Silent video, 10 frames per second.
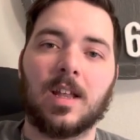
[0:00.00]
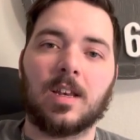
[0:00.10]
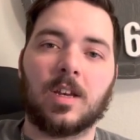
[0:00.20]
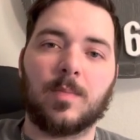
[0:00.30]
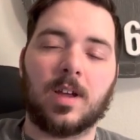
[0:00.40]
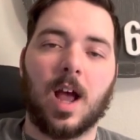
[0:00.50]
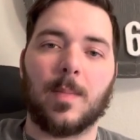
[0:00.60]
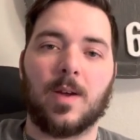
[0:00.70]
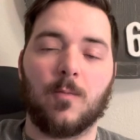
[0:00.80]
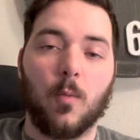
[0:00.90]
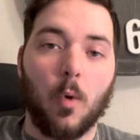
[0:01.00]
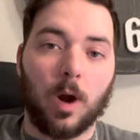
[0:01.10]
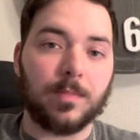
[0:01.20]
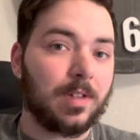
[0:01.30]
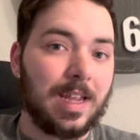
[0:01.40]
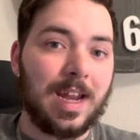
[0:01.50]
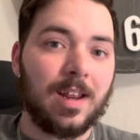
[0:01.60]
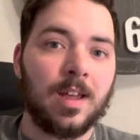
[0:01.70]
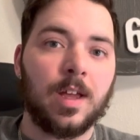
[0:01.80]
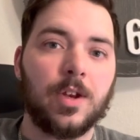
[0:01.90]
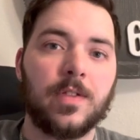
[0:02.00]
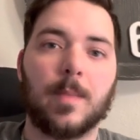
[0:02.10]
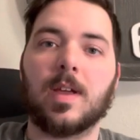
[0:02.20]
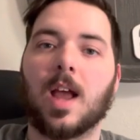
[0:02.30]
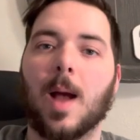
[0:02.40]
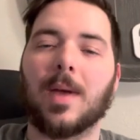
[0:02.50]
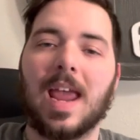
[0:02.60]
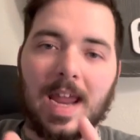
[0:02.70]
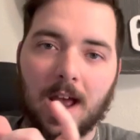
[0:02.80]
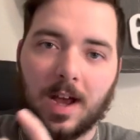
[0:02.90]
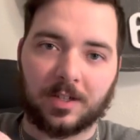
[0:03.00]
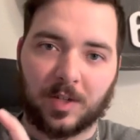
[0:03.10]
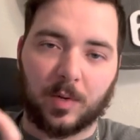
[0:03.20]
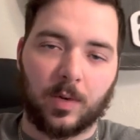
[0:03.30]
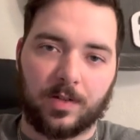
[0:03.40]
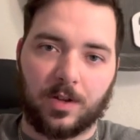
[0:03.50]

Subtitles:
to become a warm lead, to then become a customer with